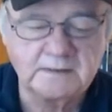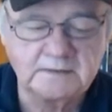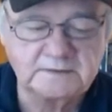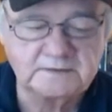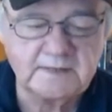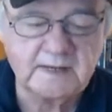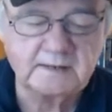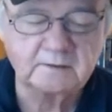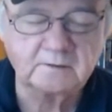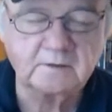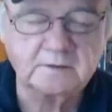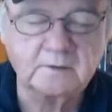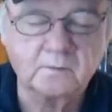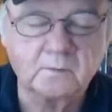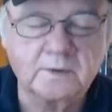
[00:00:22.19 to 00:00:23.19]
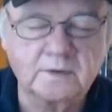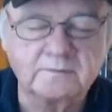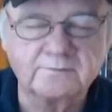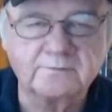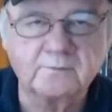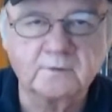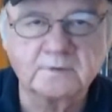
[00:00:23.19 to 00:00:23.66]
Let's take a look at one
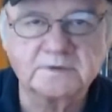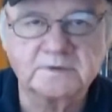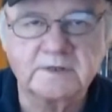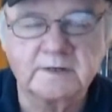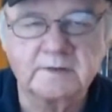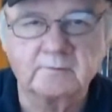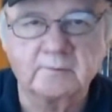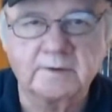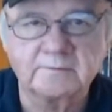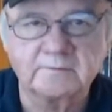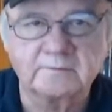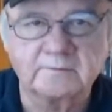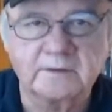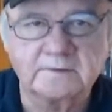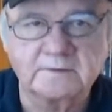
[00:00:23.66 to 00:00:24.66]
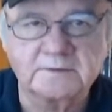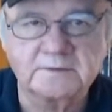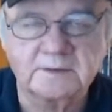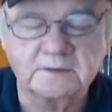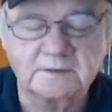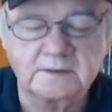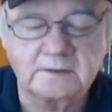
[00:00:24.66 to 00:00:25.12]
of four stake races on the
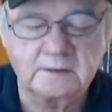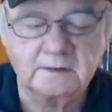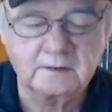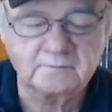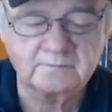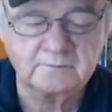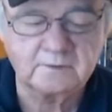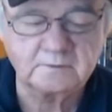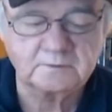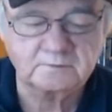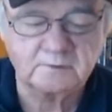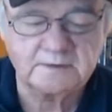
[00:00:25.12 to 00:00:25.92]
Sunday card, folks.